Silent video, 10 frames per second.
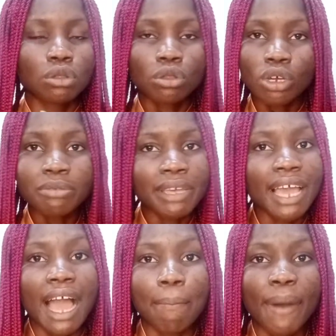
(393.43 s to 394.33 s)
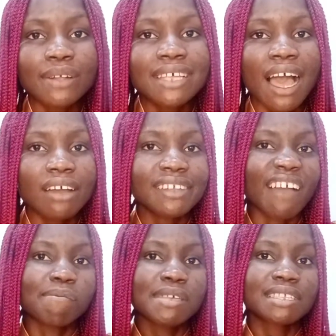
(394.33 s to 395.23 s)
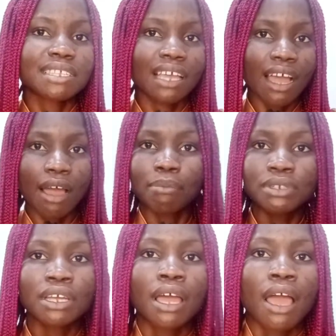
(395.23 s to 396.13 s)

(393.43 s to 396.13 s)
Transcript: told me about how they have been scammed,